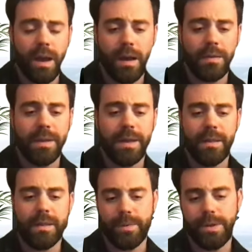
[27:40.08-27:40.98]
thing I
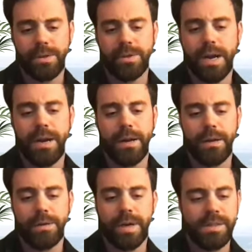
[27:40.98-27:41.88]
think we should try
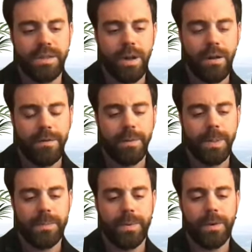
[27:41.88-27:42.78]
to solve for
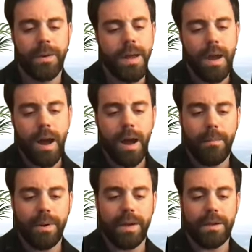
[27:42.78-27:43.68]
people.
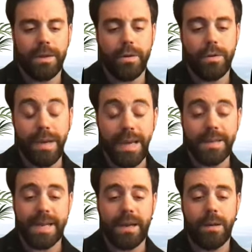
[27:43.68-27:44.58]
But you can
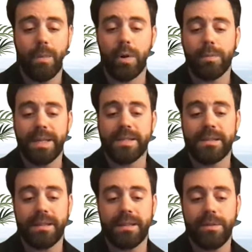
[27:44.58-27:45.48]
take on more
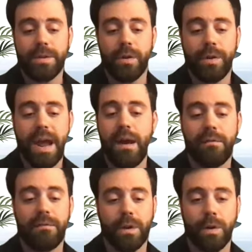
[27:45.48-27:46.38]
risks if you don't
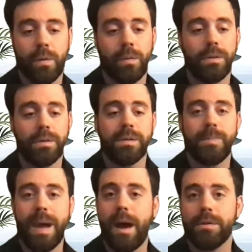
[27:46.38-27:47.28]
have a
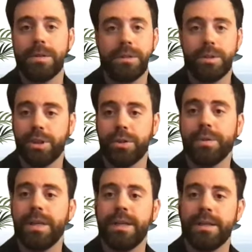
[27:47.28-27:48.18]
spouse and
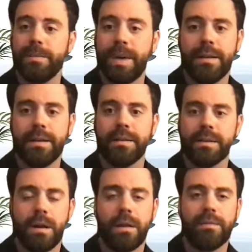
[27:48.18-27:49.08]
children and dependents
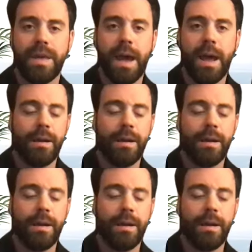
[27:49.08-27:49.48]
and all of that.